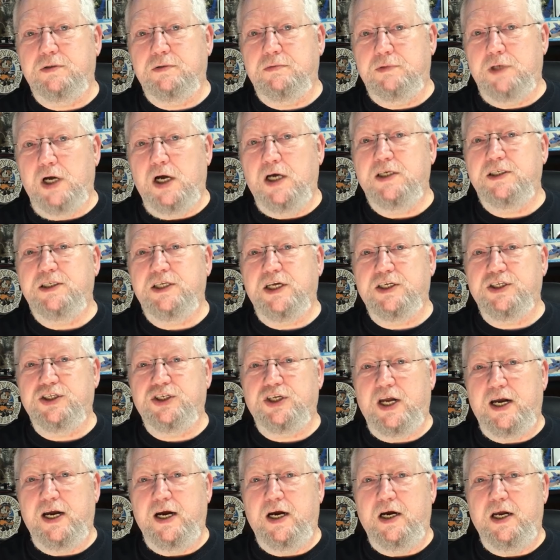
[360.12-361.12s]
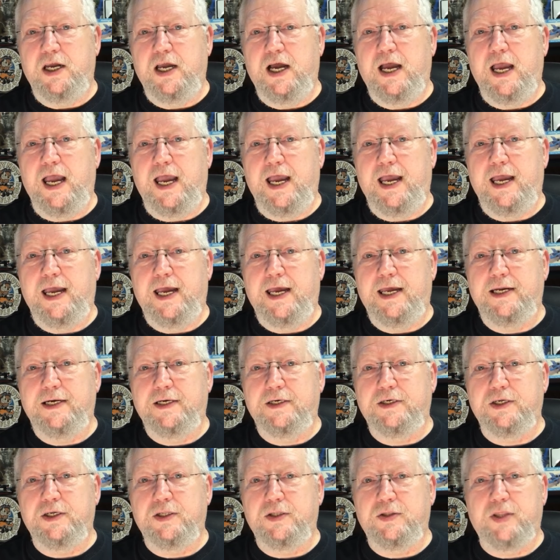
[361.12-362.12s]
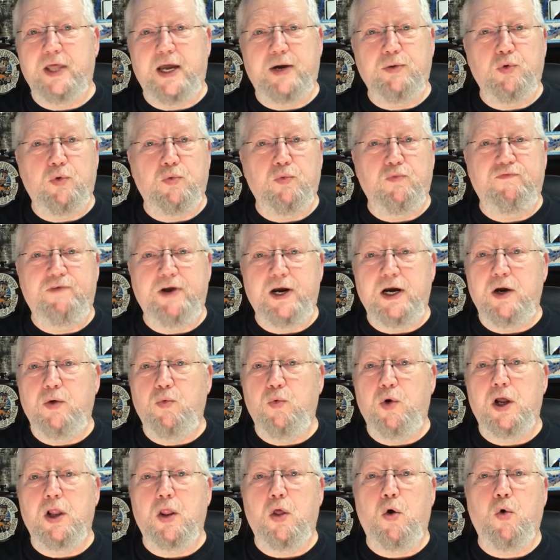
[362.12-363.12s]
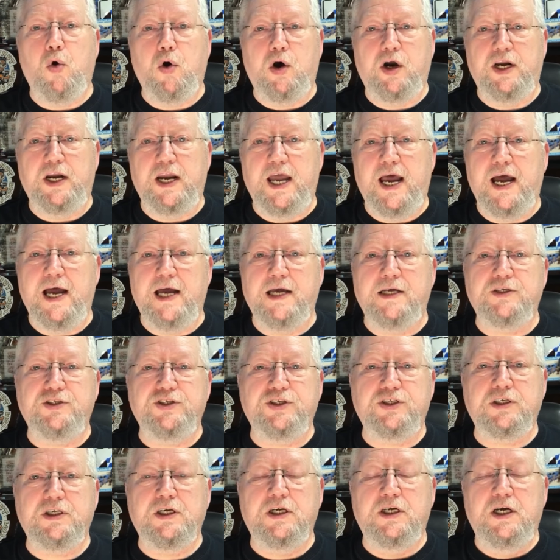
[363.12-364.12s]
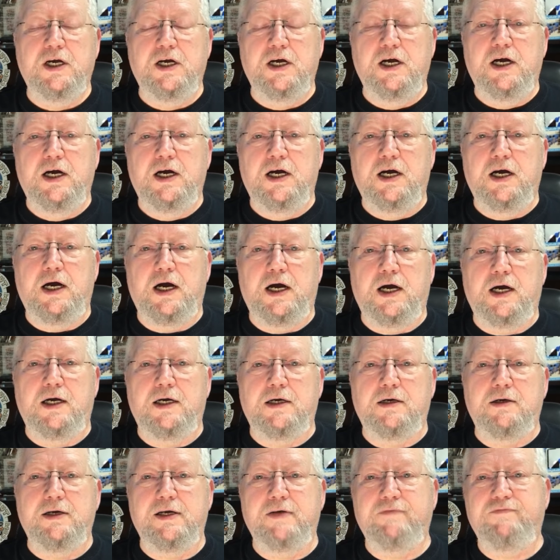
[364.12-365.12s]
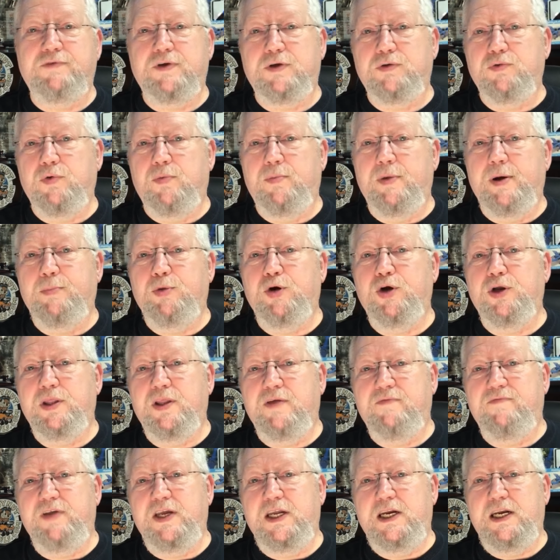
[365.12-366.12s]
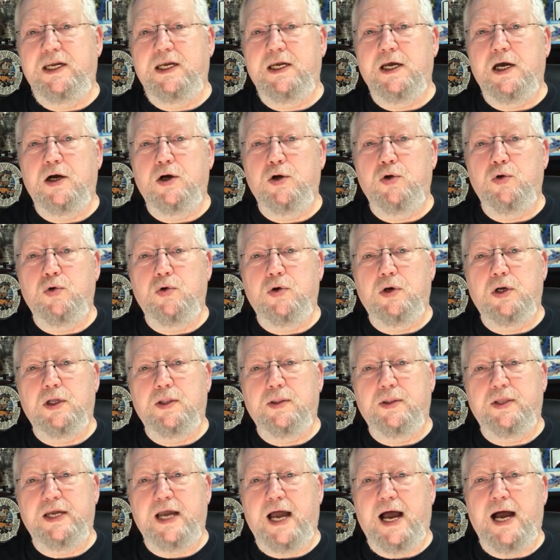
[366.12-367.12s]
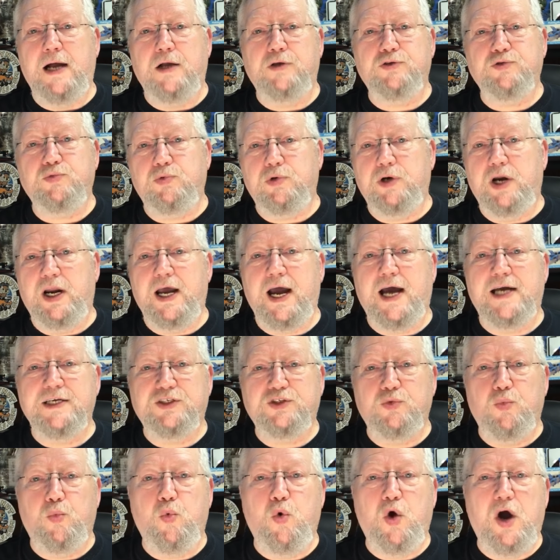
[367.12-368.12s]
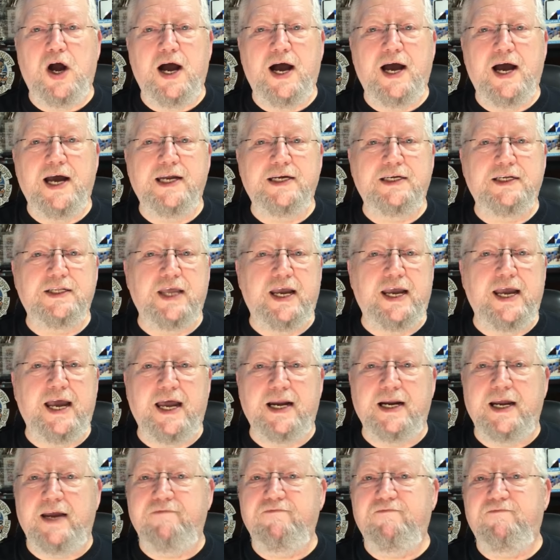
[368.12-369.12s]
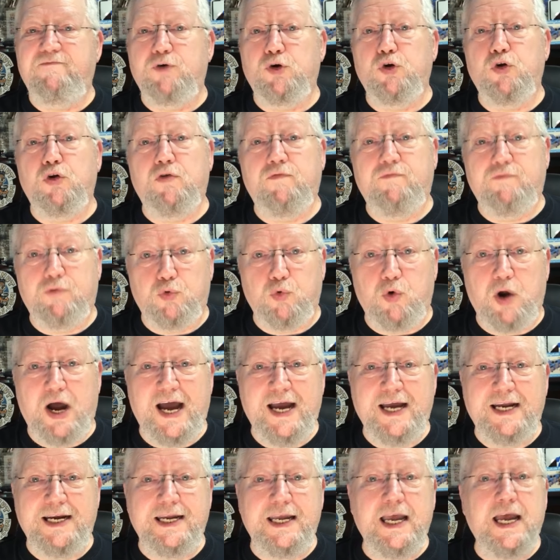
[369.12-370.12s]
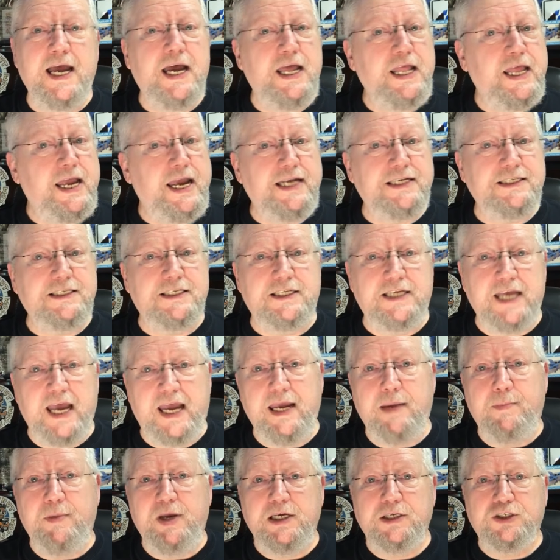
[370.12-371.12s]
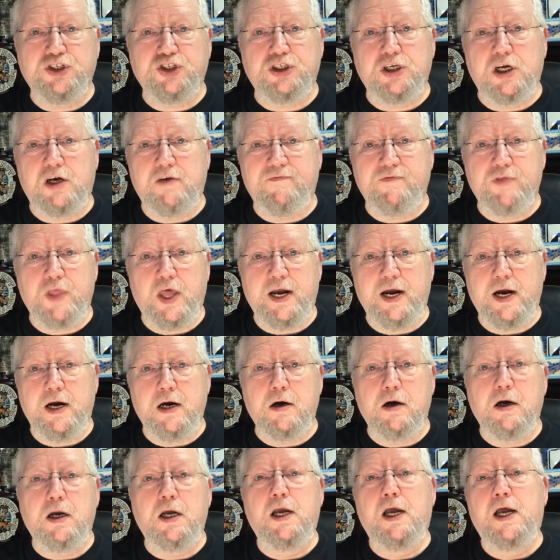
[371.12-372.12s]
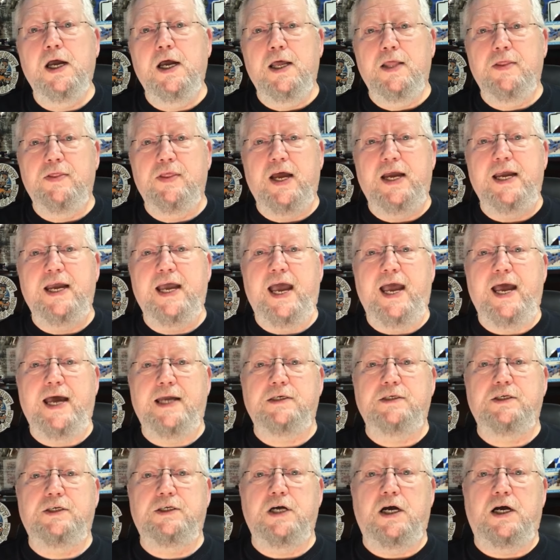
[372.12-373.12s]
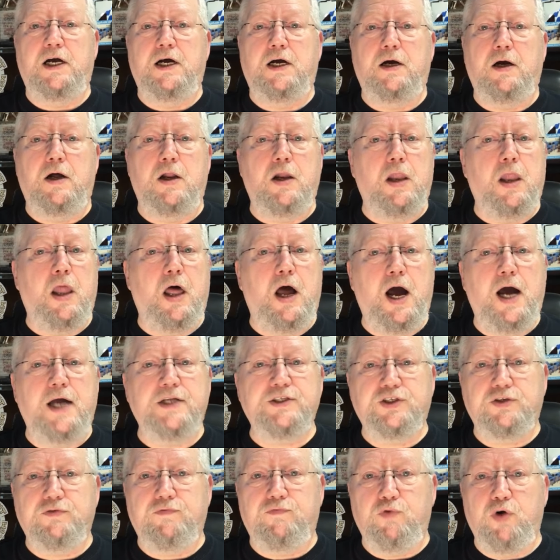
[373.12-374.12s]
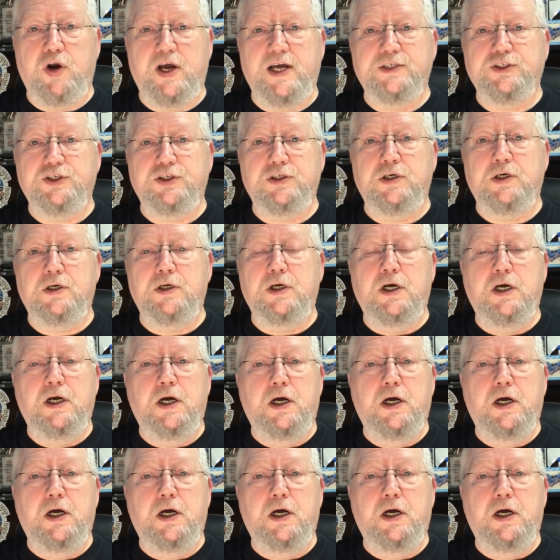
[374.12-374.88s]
contest area, and they were very well organized. If you remember in the video, the aisles were nice and wide. They had a full variety. They had gaming stuff there. They had lots of resin,